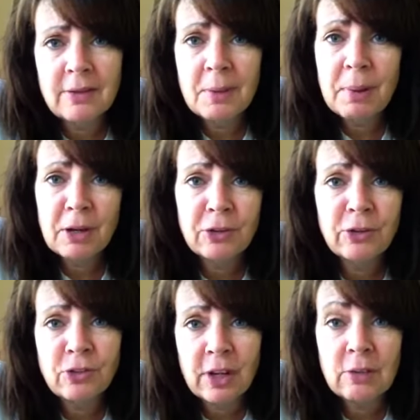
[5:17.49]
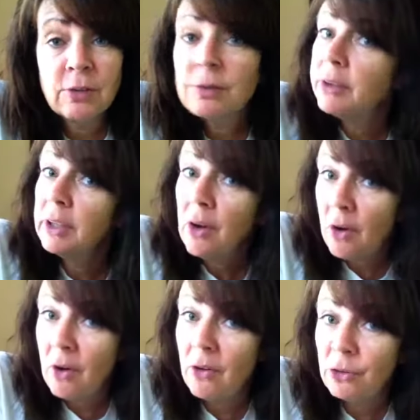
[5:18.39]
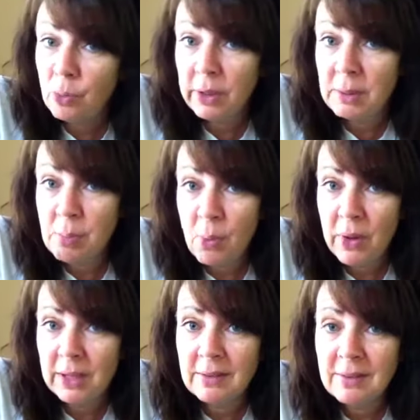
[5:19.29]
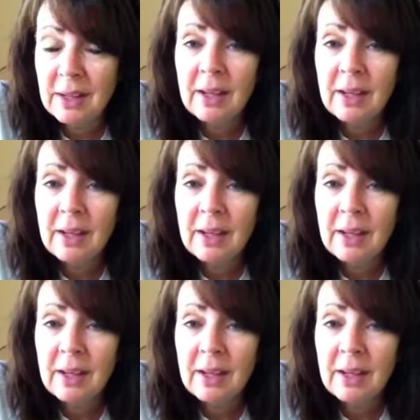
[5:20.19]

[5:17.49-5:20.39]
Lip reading: the better your chance of earning all 20 points.